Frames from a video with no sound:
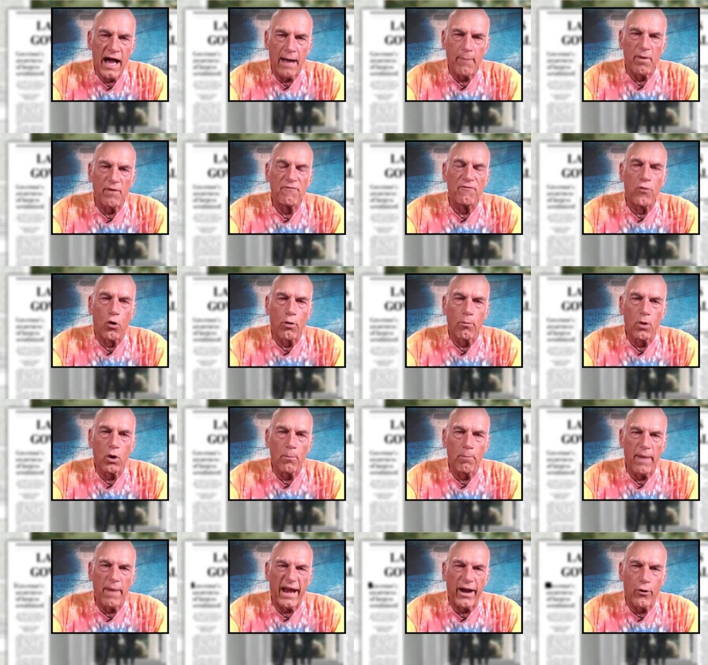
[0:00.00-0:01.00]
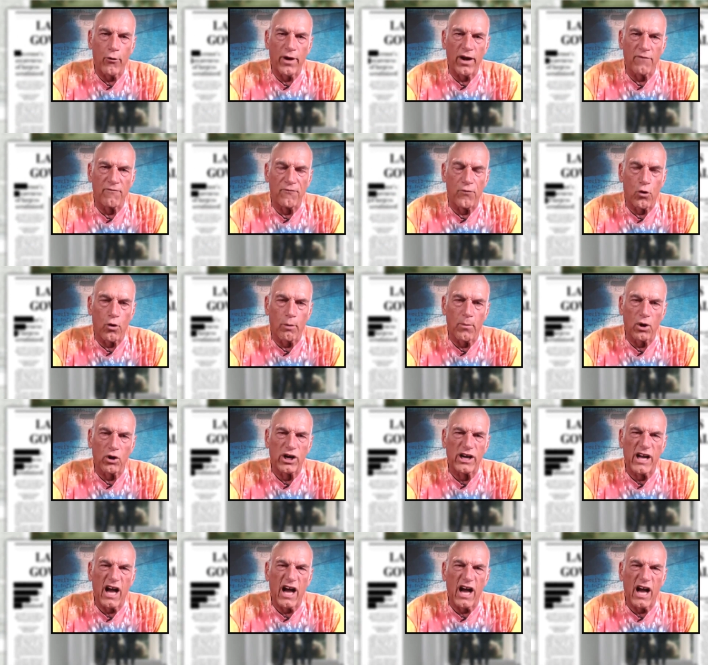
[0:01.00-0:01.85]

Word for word: I'm a former mayor and a former